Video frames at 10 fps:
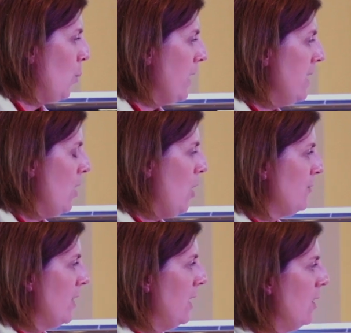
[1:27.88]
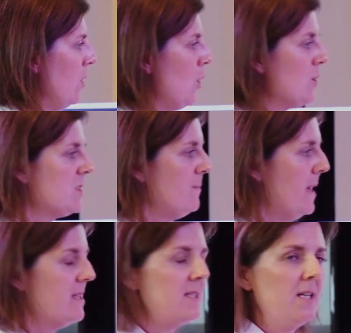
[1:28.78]
We offer
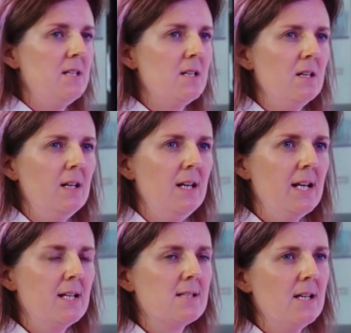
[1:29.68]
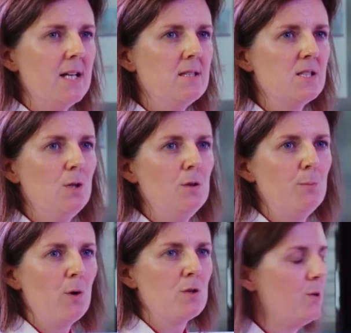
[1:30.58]
automated links into
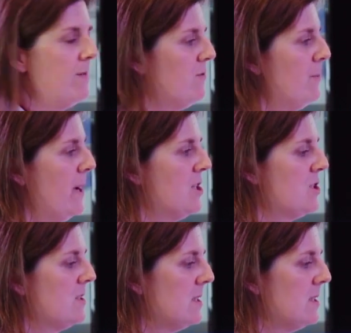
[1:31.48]
laboratory information